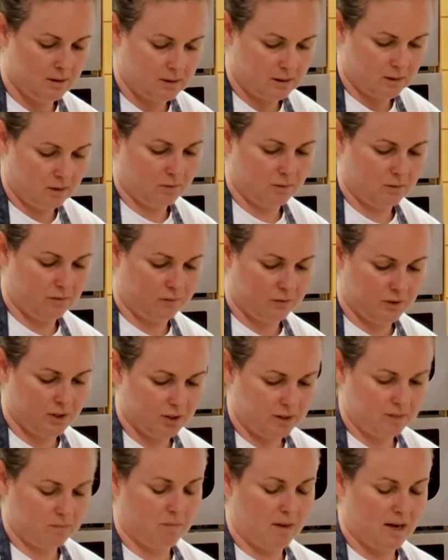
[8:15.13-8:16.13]
So we
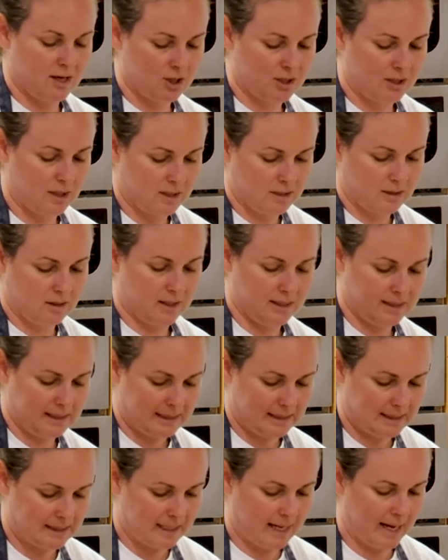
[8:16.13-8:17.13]
just mash that
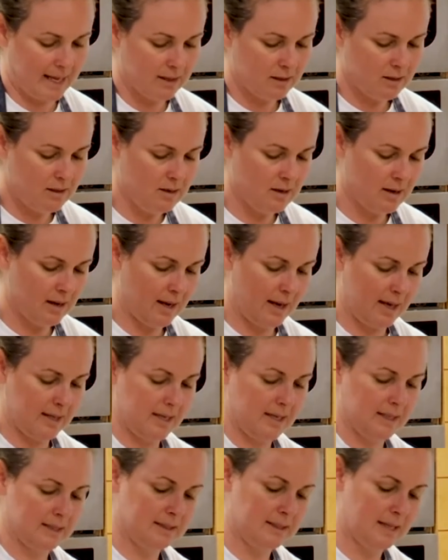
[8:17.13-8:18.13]
nicely together, and
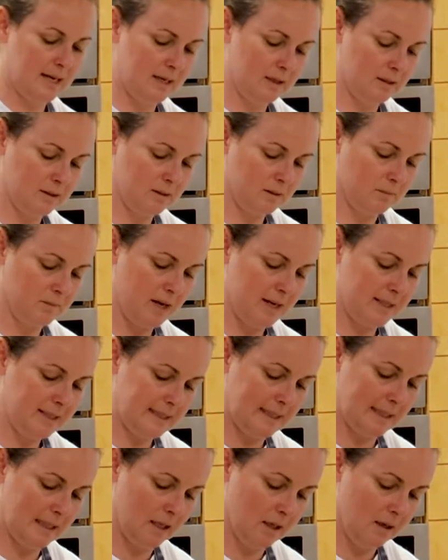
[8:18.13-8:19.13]
you can see there's some
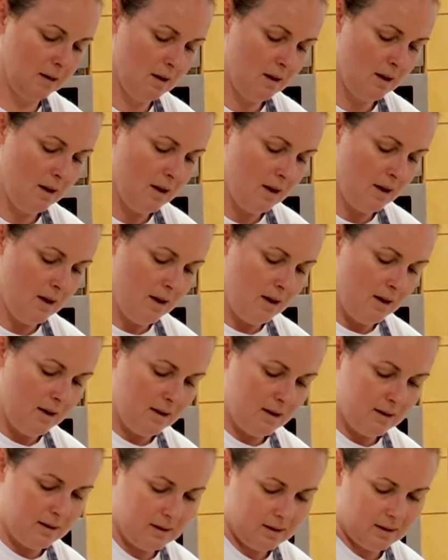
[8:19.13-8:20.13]
nice little,
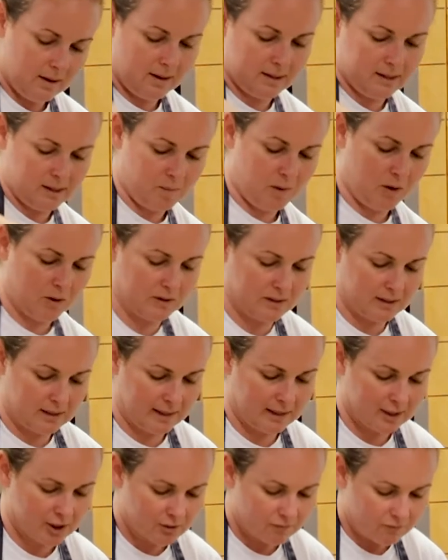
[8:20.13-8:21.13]
I suppose,
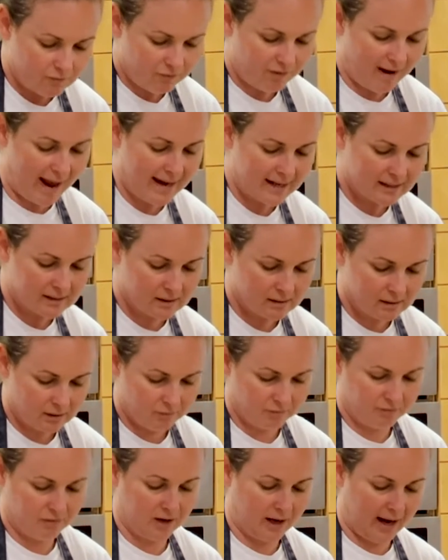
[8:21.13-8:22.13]
flecks
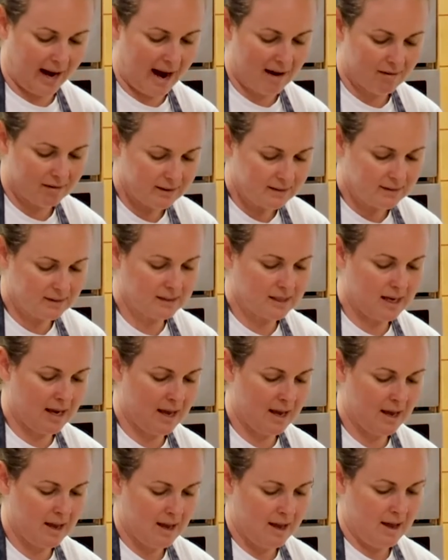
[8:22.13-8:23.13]
of the carrots,
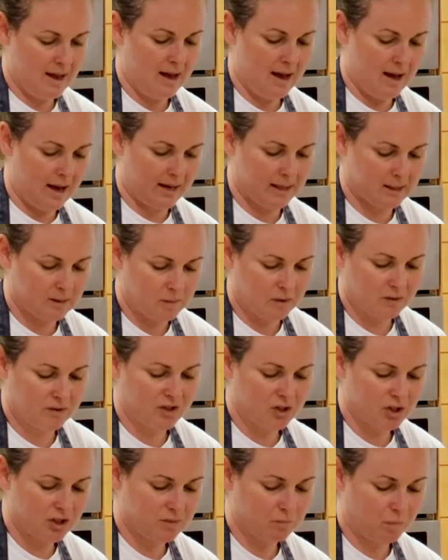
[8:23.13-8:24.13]
and I
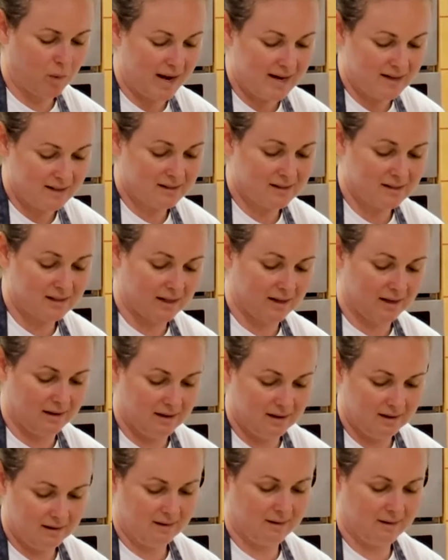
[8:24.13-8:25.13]
suppose it just breaks the